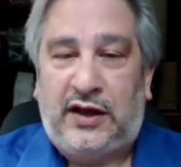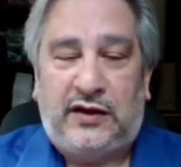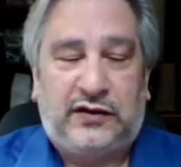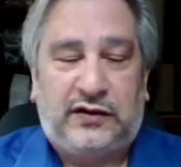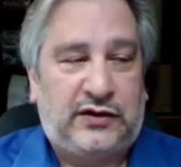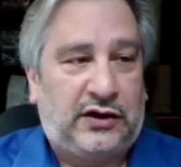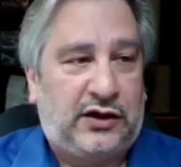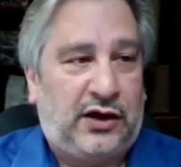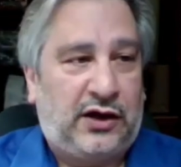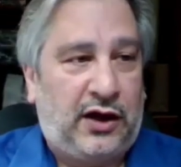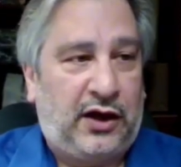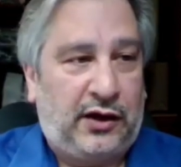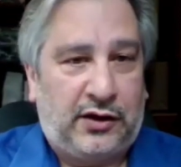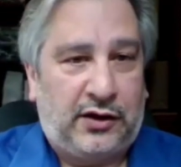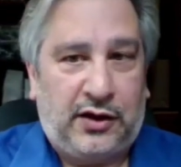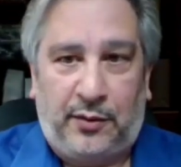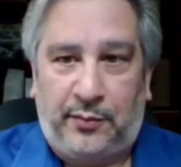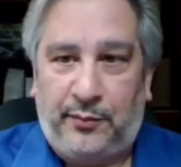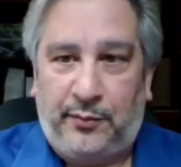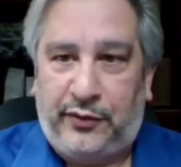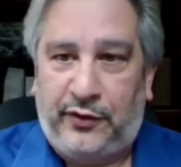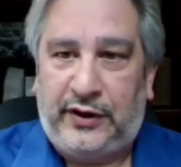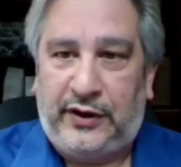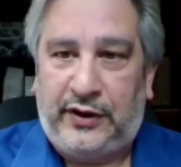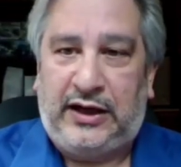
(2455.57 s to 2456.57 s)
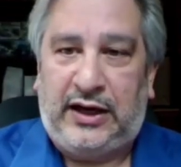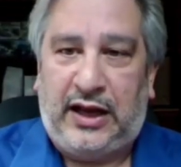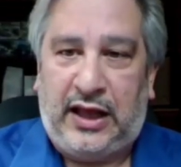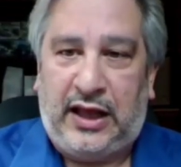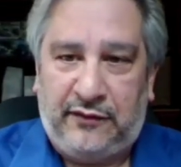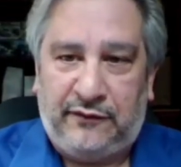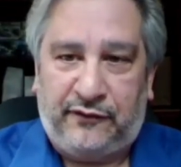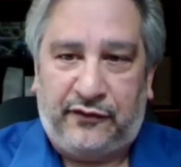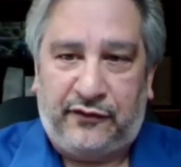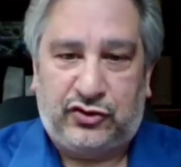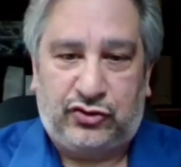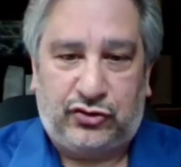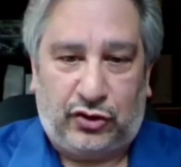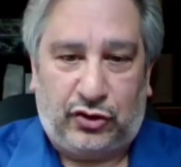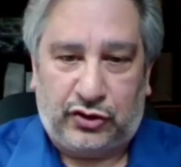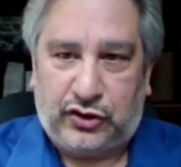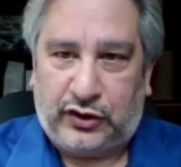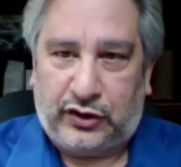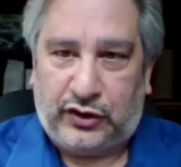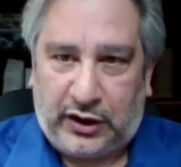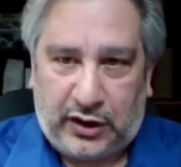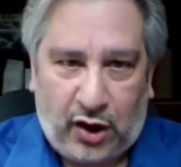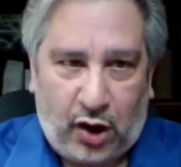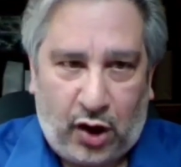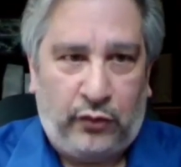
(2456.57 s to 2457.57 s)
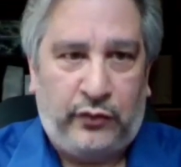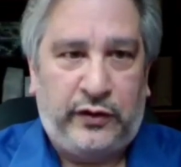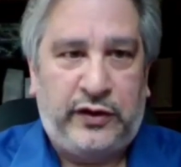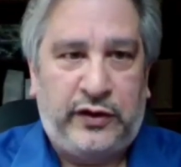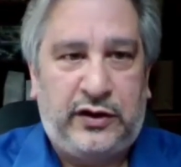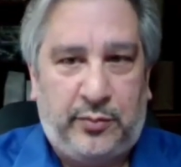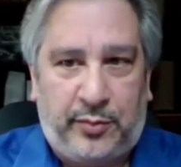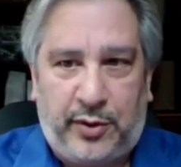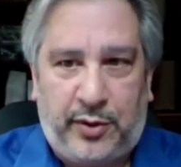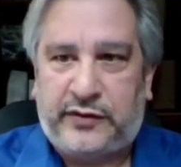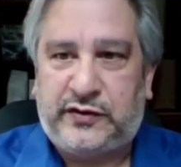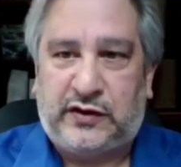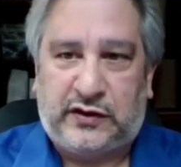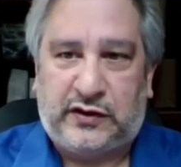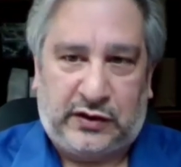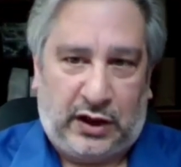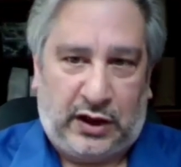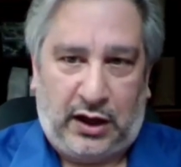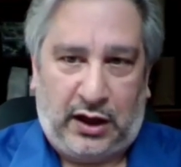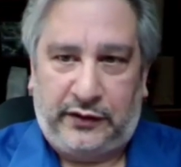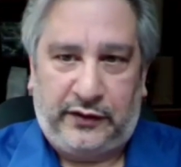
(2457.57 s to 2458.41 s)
is a complete infrastructure that only the bus is on.